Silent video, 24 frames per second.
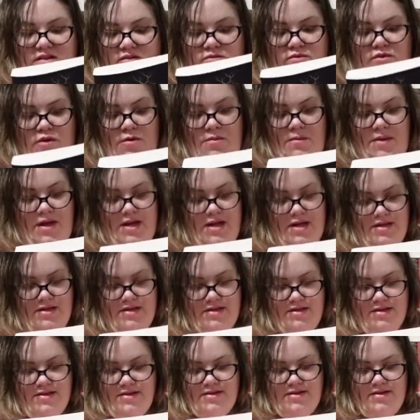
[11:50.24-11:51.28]

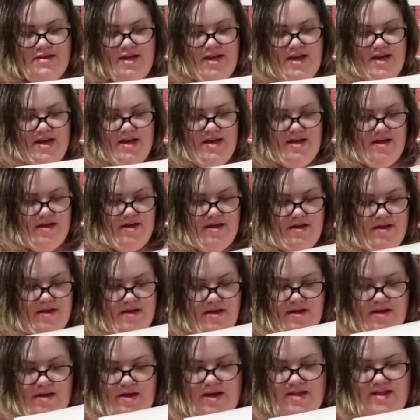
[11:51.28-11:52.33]
romance that
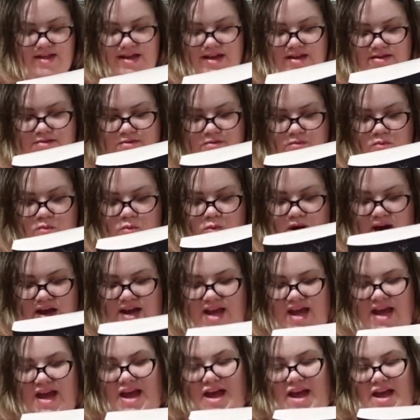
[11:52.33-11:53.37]
I think is
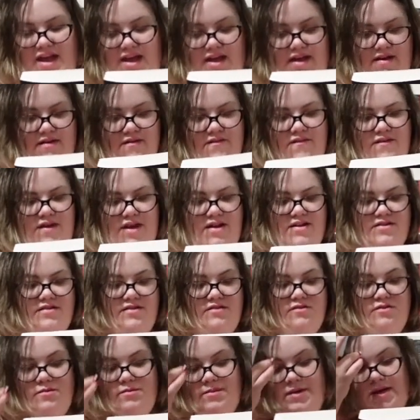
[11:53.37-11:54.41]
YA fantasy
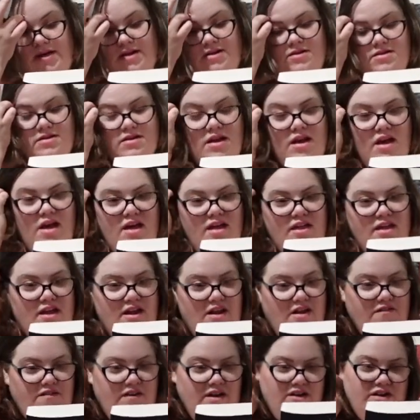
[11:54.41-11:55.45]
romance that I
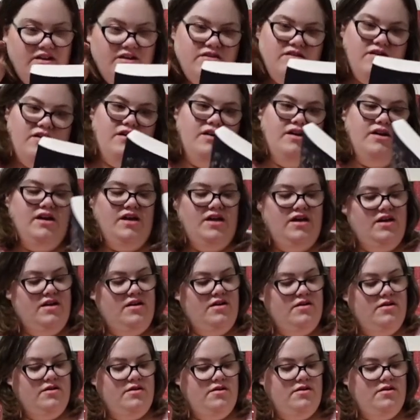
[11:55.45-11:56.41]
found at Target.